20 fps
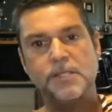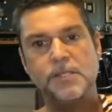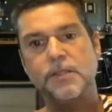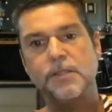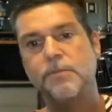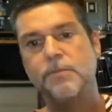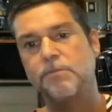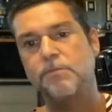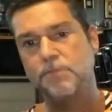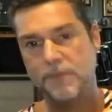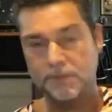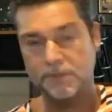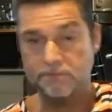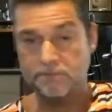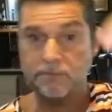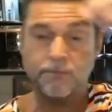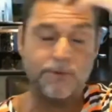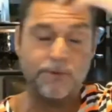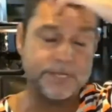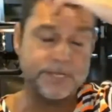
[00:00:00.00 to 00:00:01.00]
so the
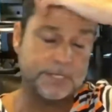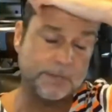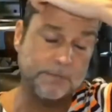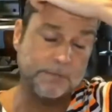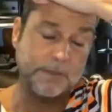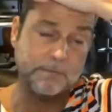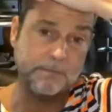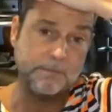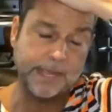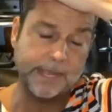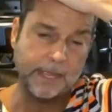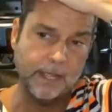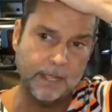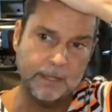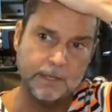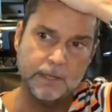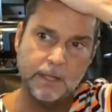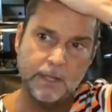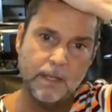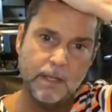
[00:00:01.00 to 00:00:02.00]
risk can be bigger,
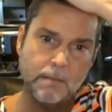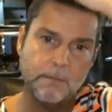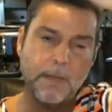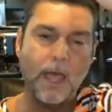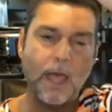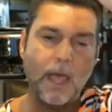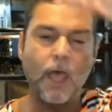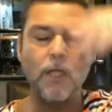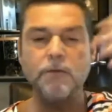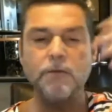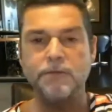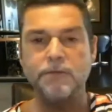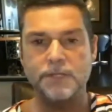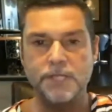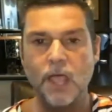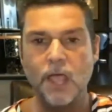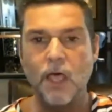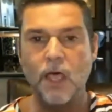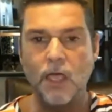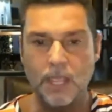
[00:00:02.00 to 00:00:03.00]
but over
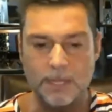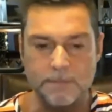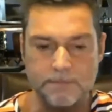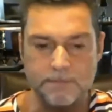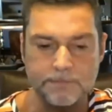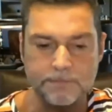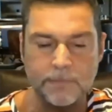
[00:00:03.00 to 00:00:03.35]
time,